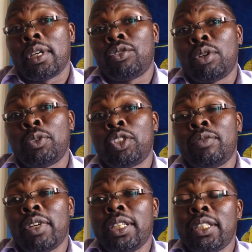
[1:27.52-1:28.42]
So I was
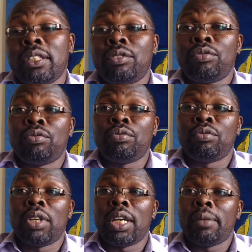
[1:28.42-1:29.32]
invited to
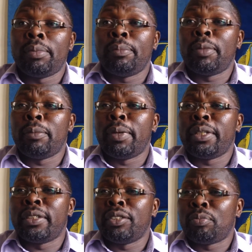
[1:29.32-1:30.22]
help
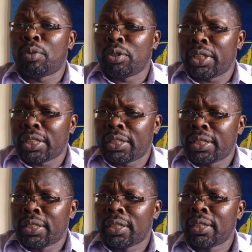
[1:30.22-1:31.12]
implement this project.
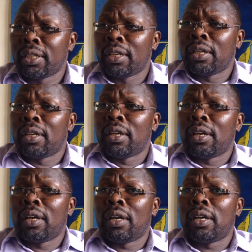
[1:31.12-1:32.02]

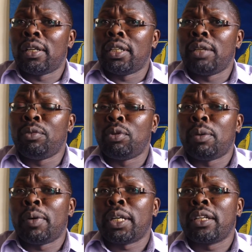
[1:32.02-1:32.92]
Then we were
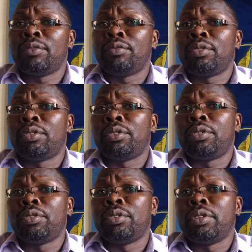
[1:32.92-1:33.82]
working
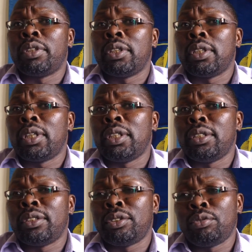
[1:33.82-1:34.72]
for an
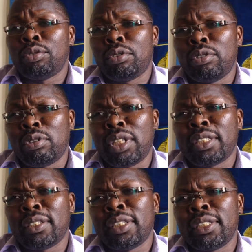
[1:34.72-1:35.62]
institution known as
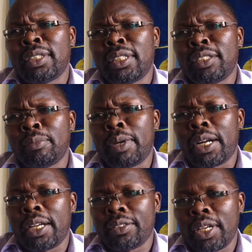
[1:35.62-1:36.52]
Citizens
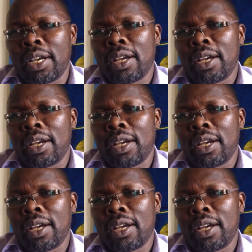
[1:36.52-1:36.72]
Baraza,